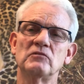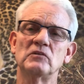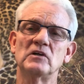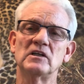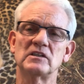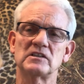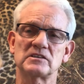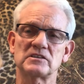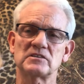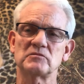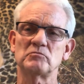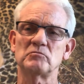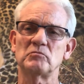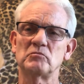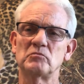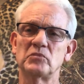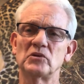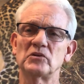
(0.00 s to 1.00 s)
was,
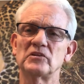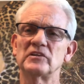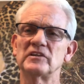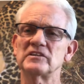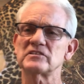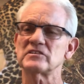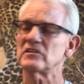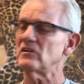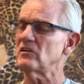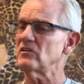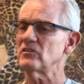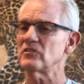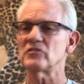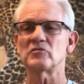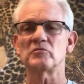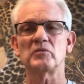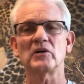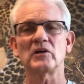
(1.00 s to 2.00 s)
pulling his car
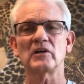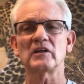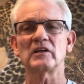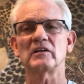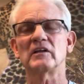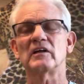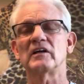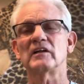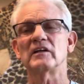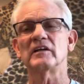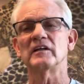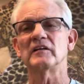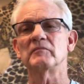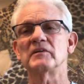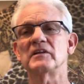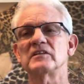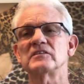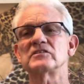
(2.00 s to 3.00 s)
into the parking lot.
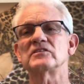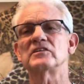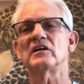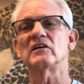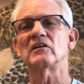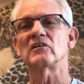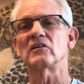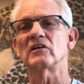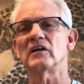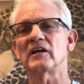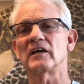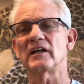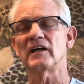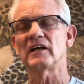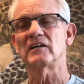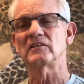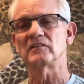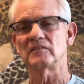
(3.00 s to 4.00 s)
Him and his daughter got
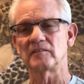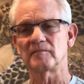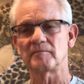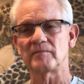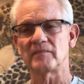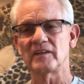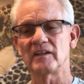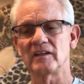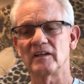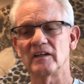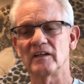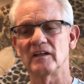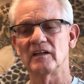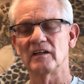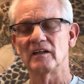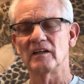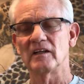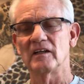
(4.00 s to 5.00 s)
out,
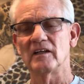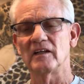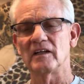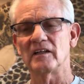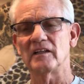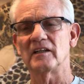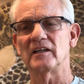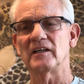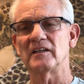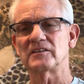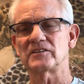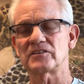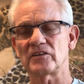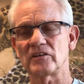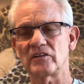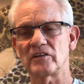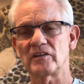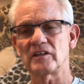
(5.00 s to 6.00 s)
and they
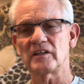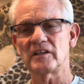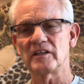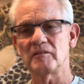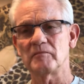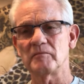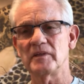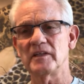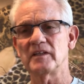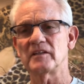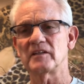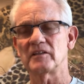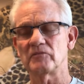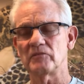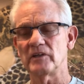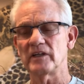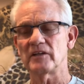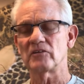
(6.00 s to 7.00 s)
started to come in,
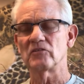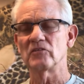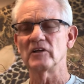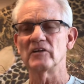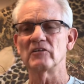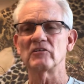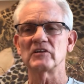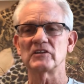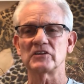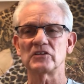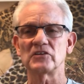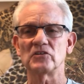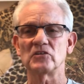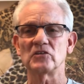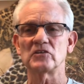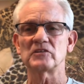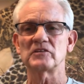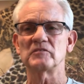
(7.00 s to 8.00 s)
and we had a greeter at the
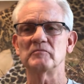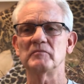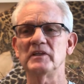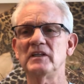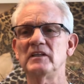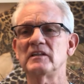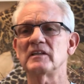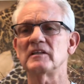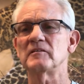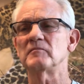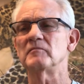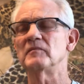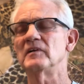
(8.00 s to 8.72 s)
door to meet them.